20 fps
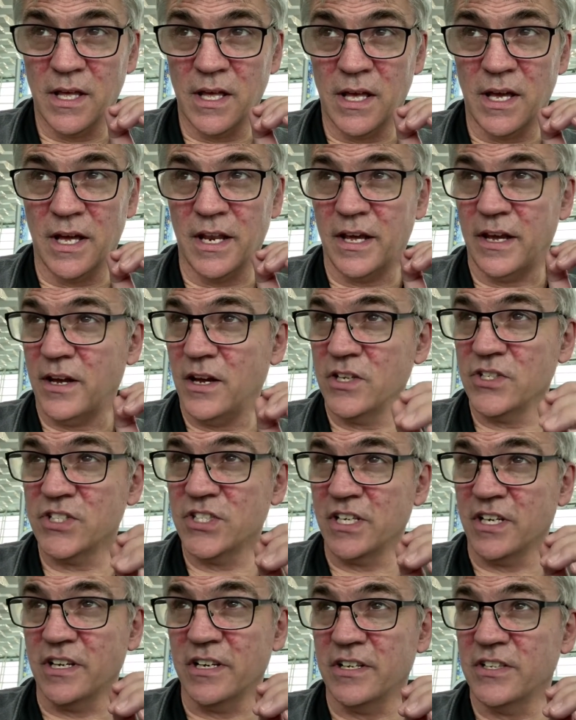And I asked
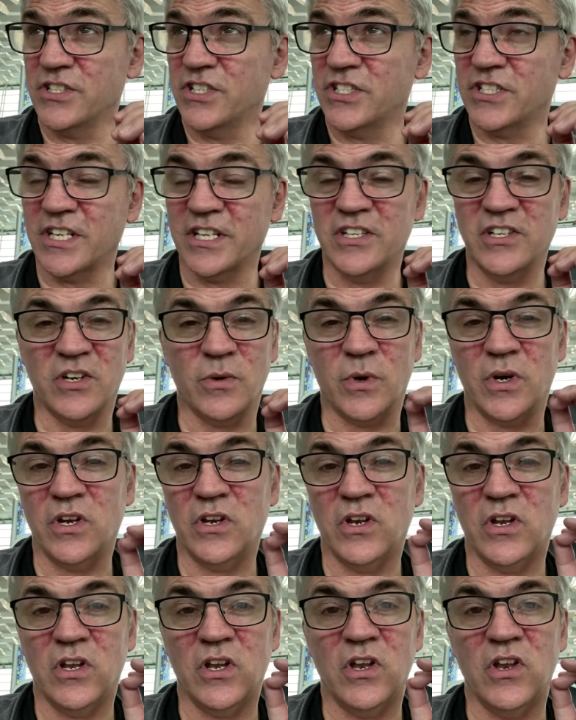her, she said, you know what,
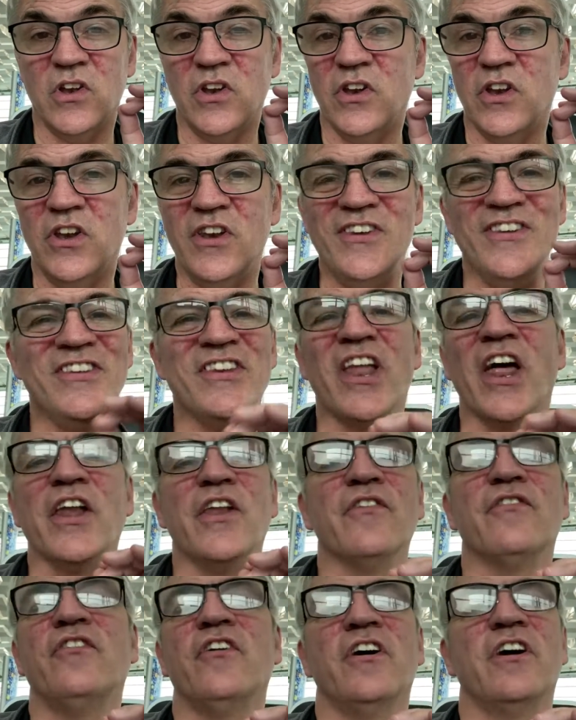none
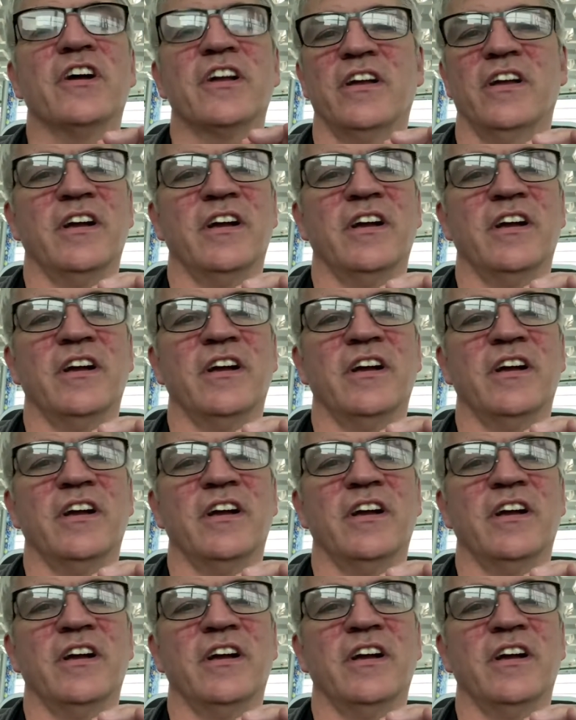of her